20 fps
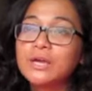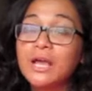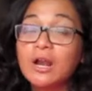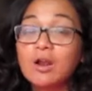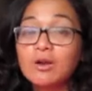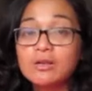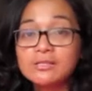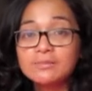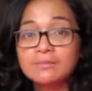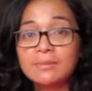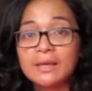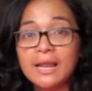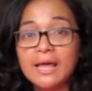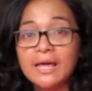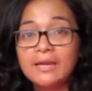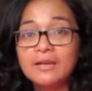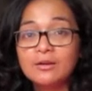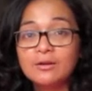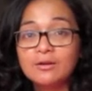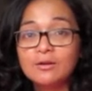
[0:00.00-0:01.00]
Kelok
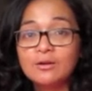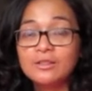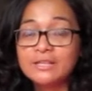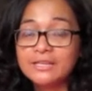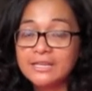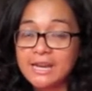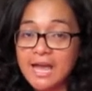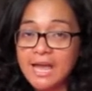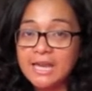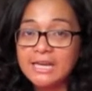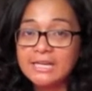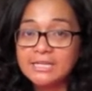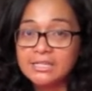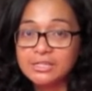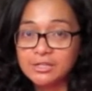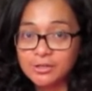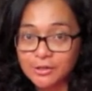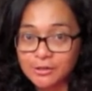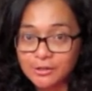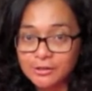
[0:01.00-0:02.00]
9, or the 9
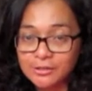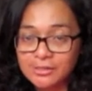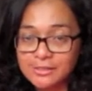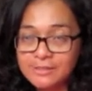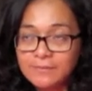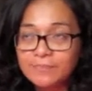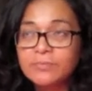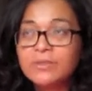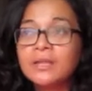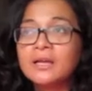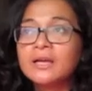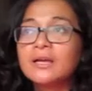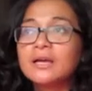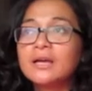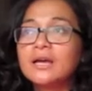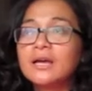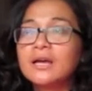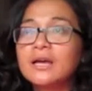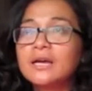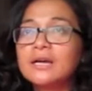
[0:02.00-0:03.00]
turns.
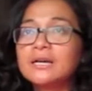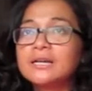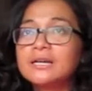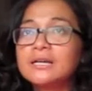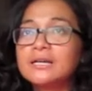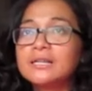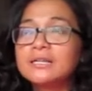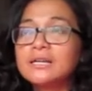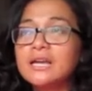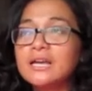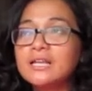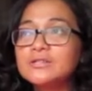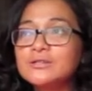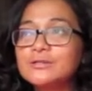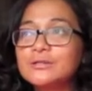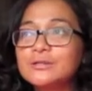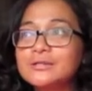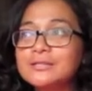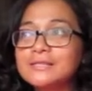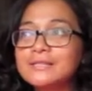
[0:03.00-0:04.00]
The 9
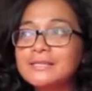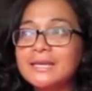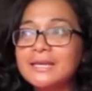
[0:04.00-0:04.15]
turns